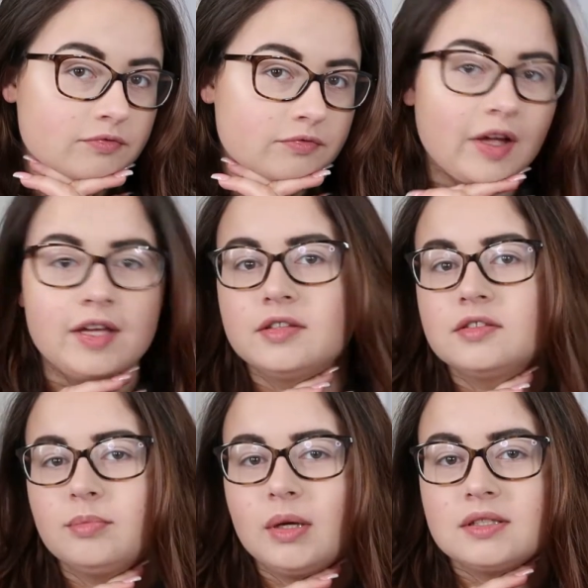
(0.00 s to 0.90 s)

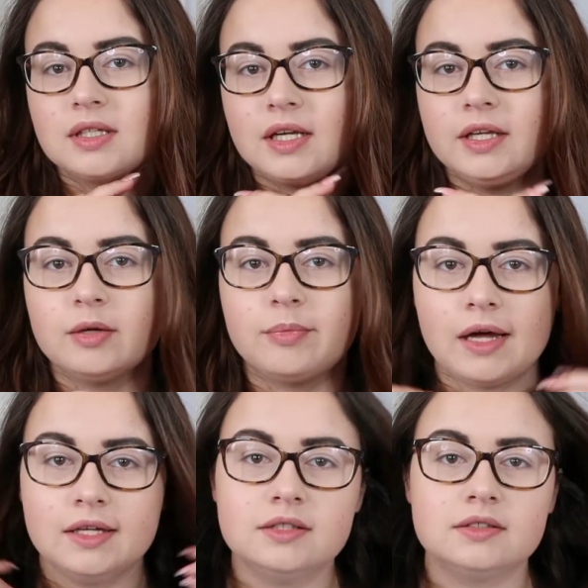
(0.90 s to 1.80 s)
face, basically a
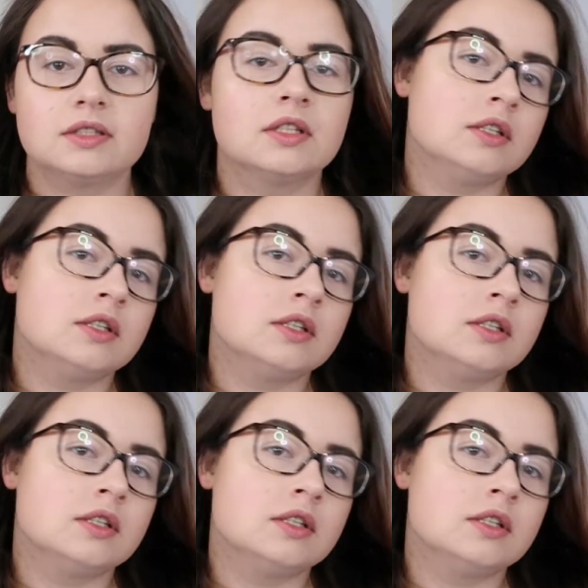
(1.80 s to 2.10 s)
base,